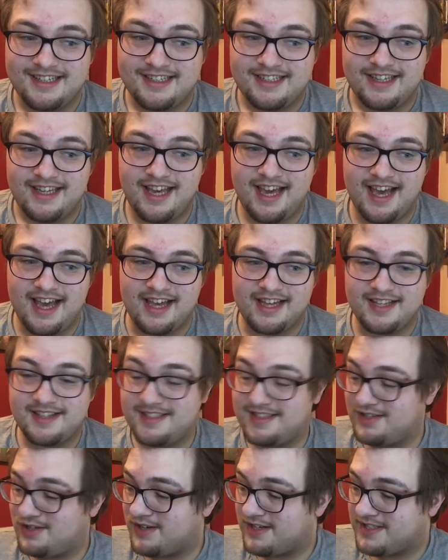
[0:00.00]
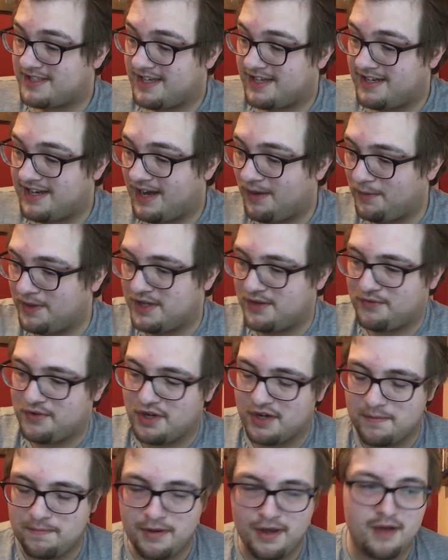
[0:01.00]
Yeah, try saying that when you've
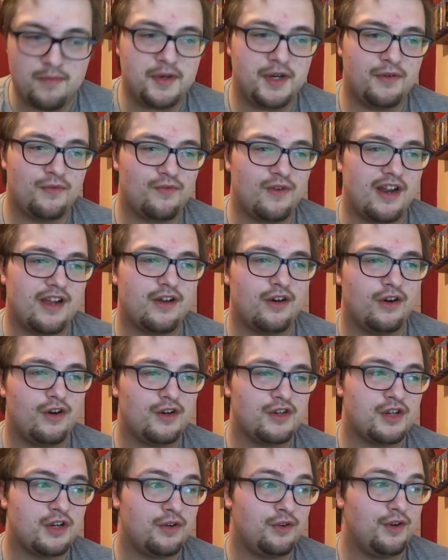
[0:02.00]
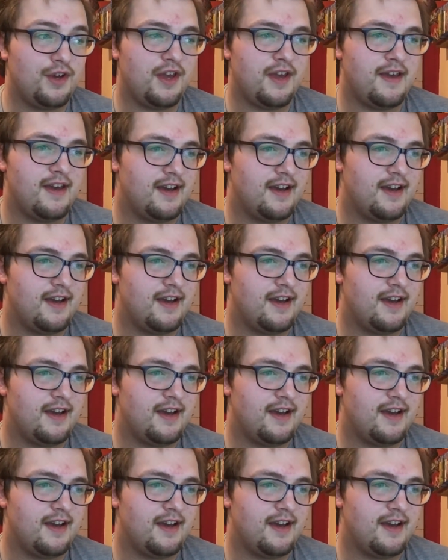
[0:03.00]
got a permanent record. Oy.